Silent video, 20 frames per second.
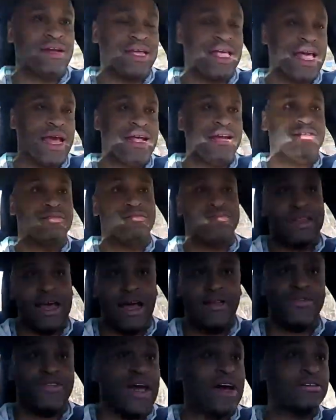again,
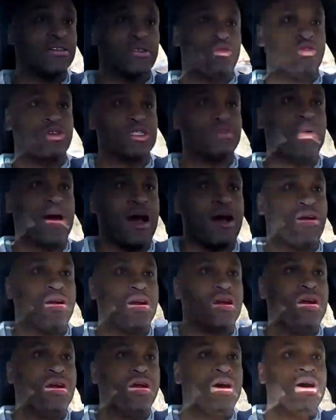that 1,000 horsepower
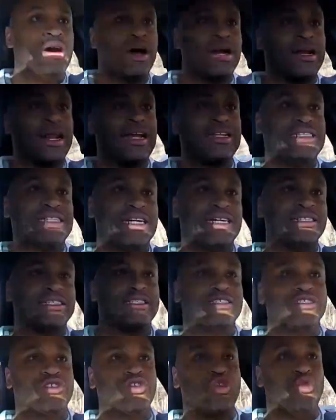Hyundai
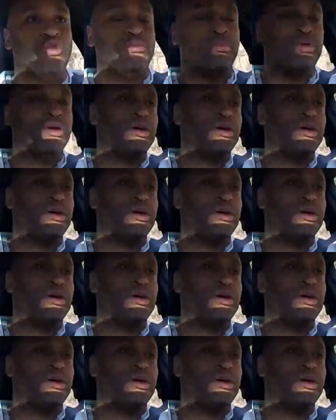Genesis Coupe.